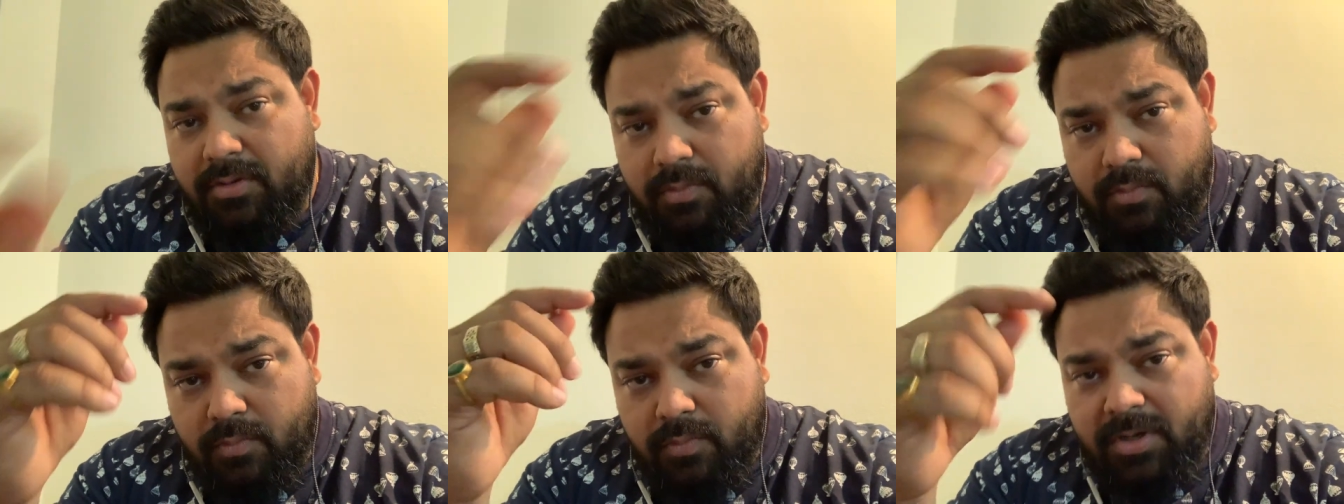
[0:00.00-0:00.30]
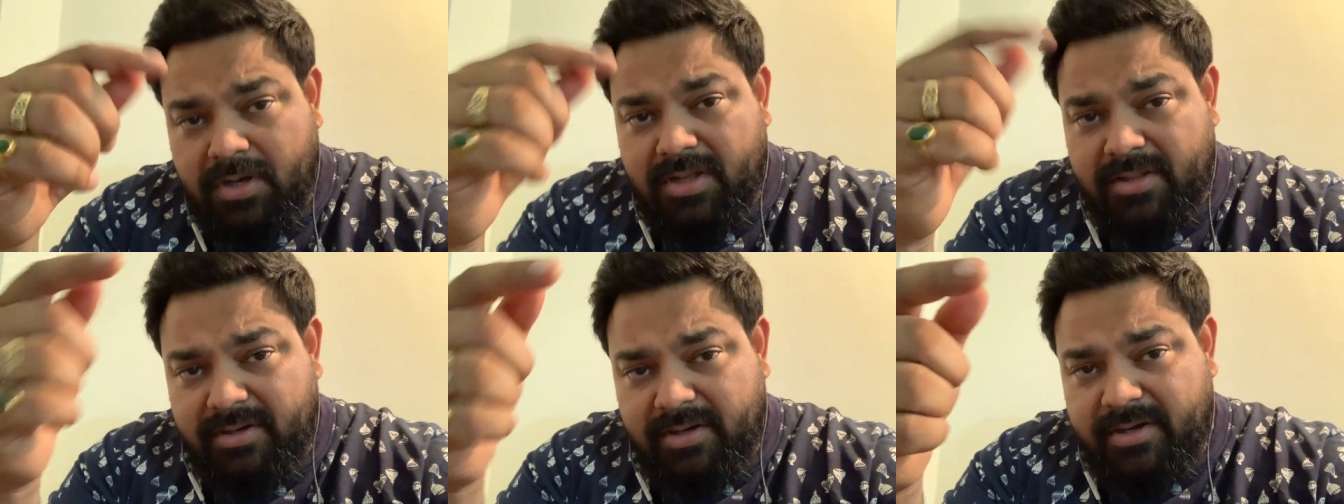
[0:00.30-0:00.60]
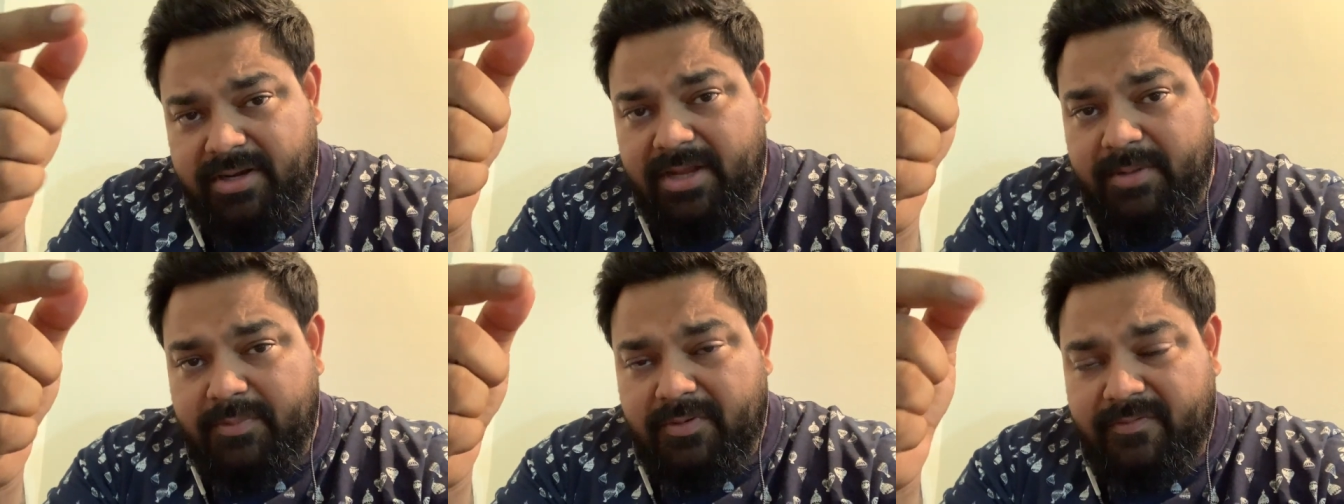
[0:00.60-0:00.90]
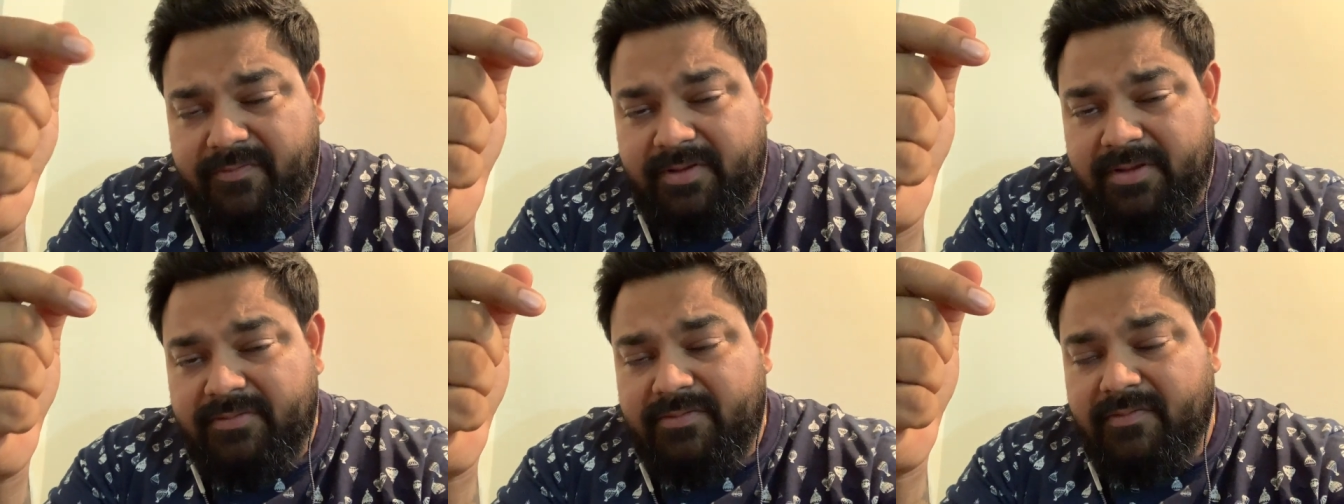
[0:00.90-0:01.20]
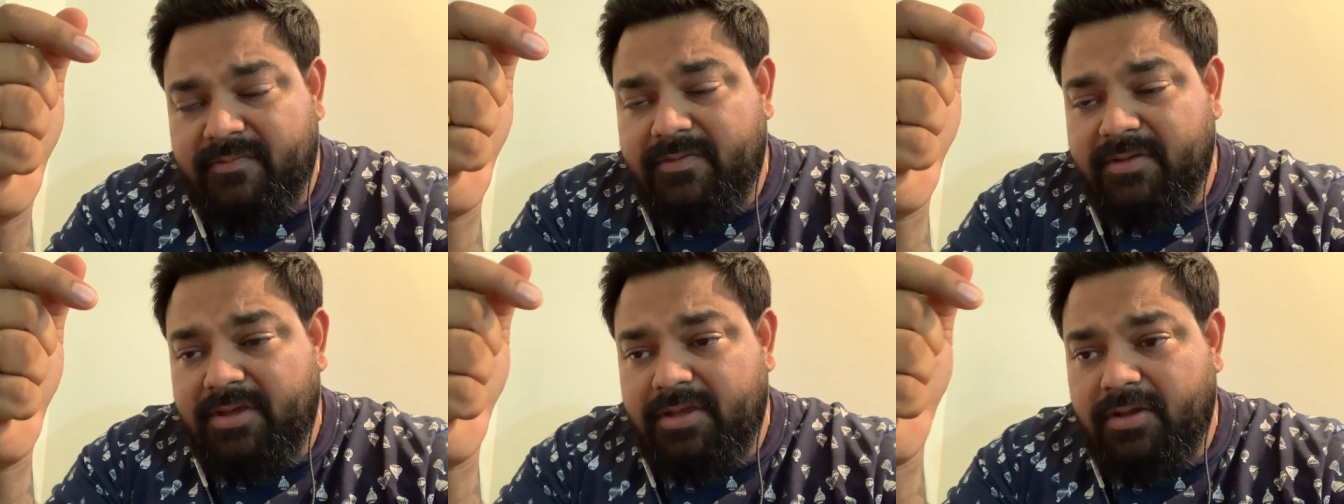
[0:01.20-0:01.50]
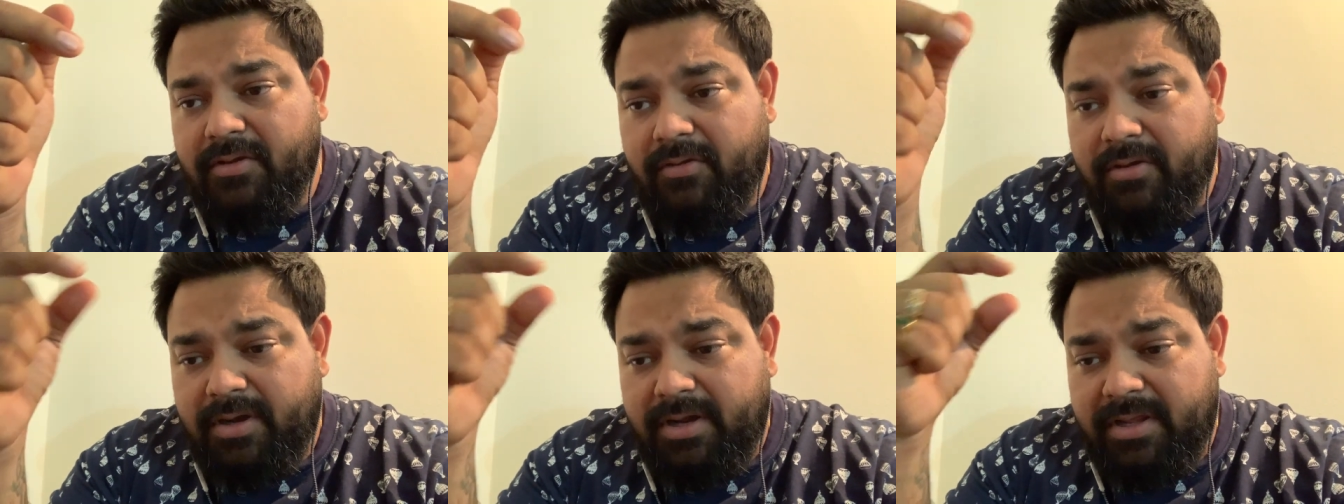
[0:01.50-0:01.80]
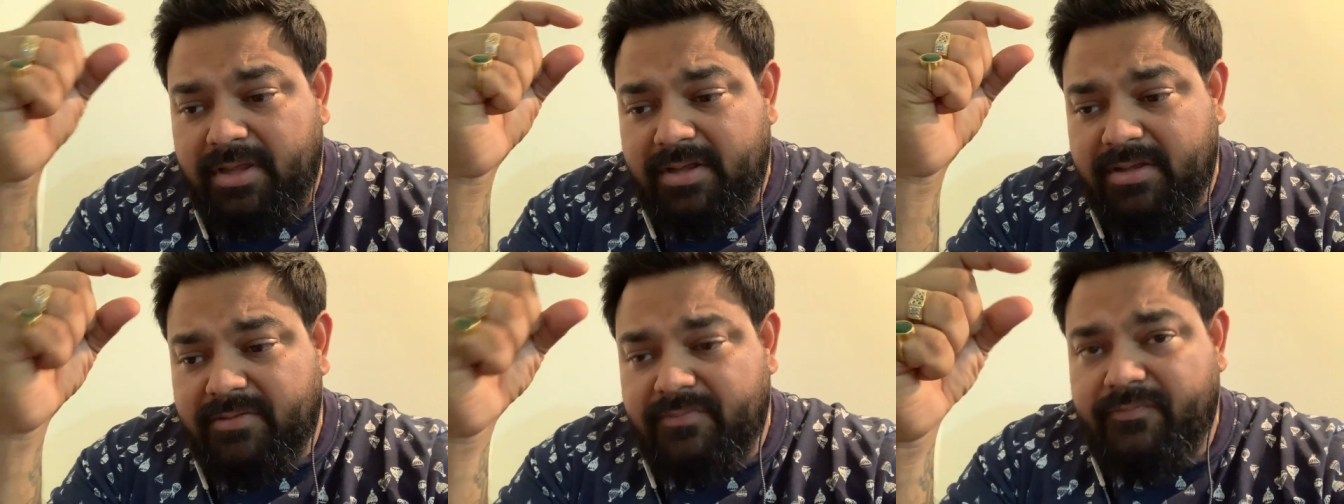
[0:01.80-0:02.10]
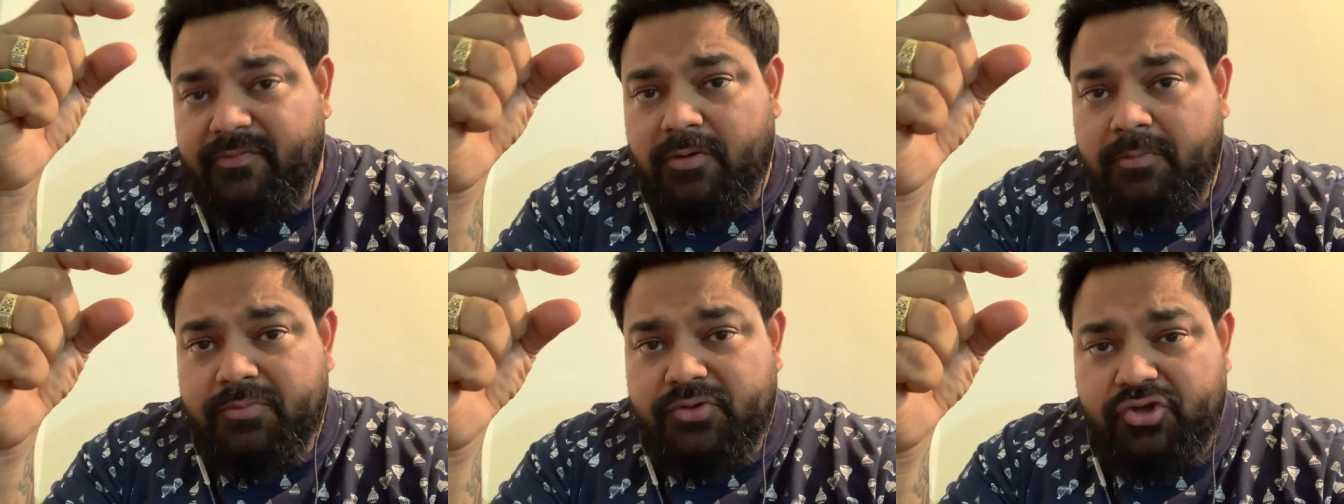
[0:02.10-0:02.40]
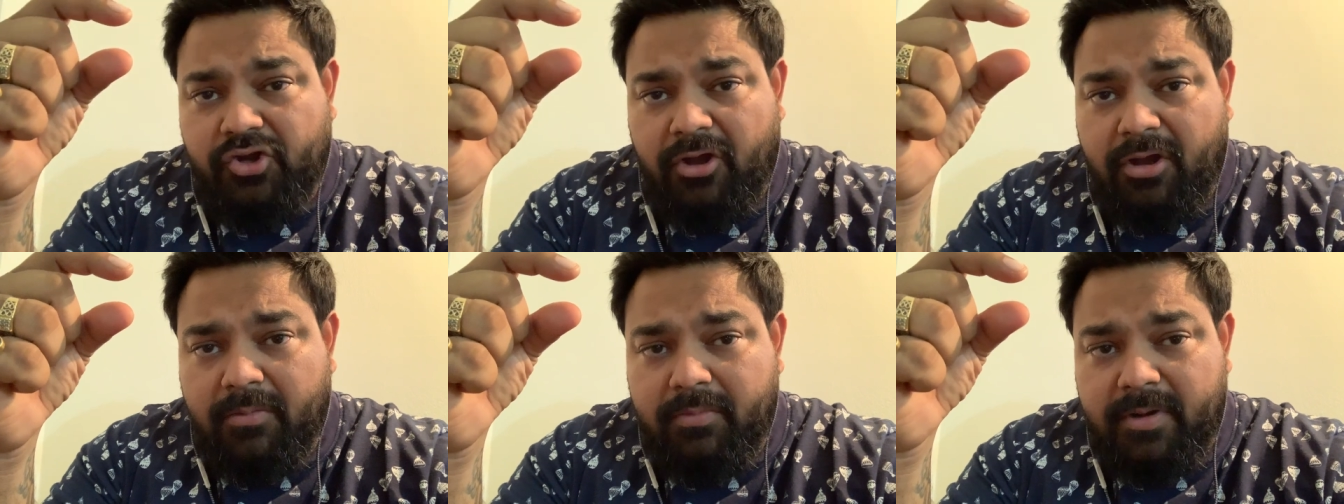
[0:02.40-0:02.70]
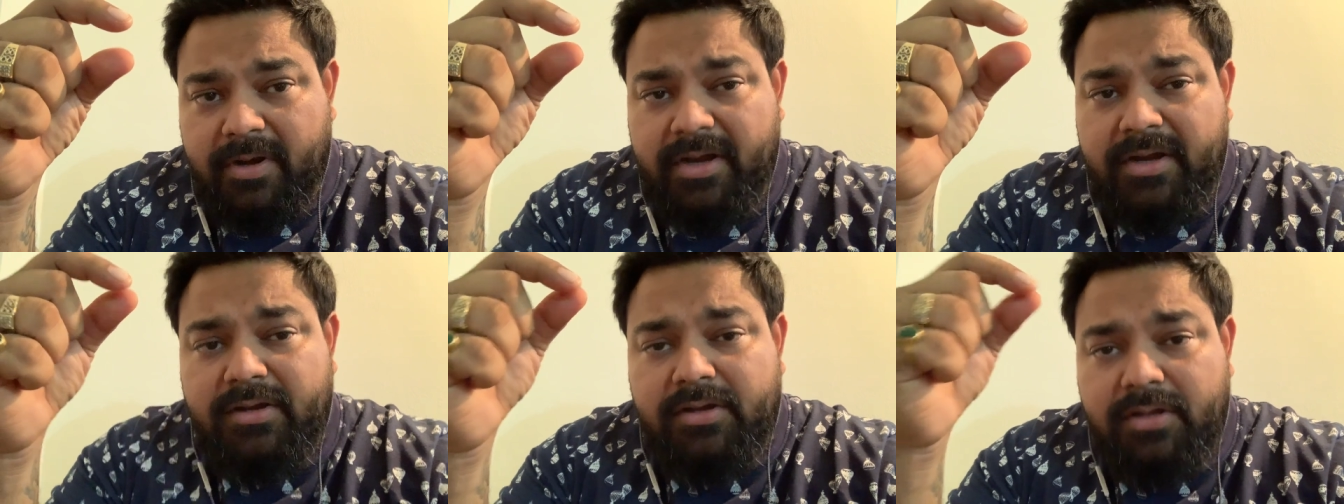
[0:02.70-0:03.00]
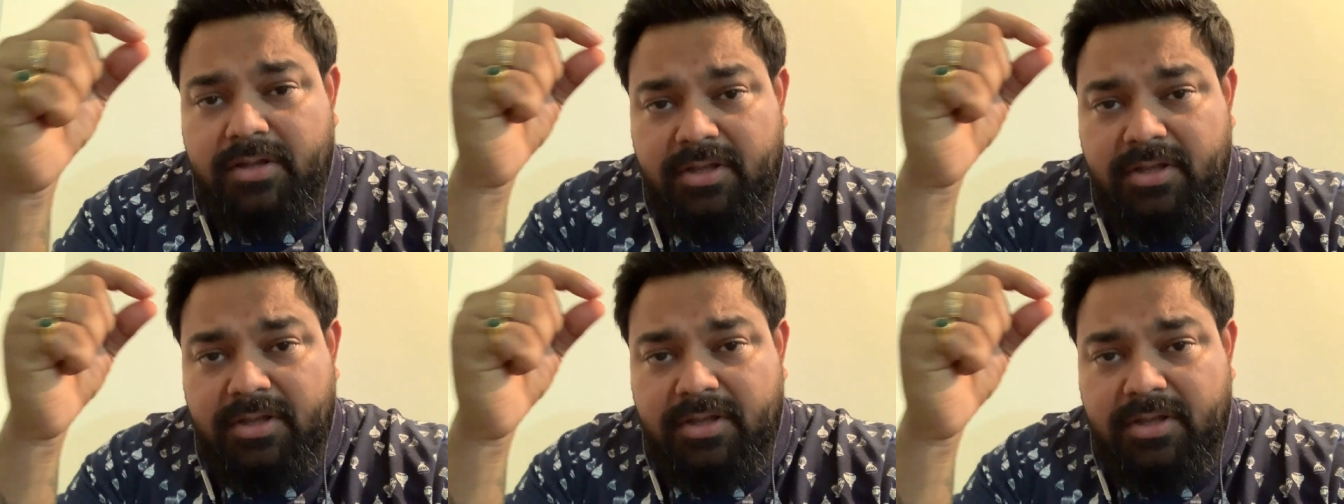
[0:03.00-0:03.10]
one other type of sense of security is from job, right?